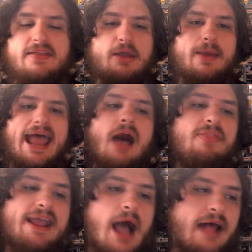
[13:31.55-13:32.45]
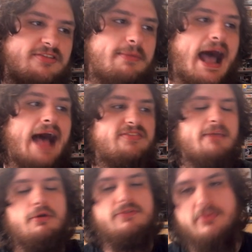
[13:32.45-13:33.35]
They went out and they got some guys. They
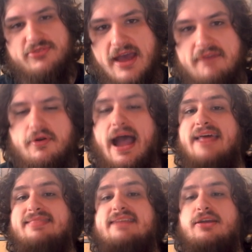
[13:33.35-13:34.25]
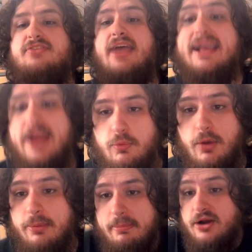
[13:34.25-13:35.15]
moved some stuff around. I think their secondary
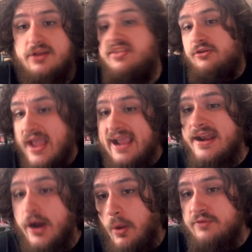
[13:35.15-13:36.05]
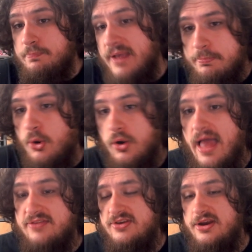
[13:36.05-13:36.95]
will be better because their secondary was piss poor
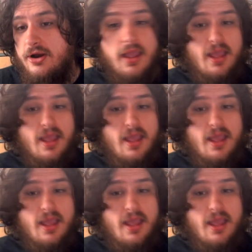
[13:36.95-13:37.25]
last year.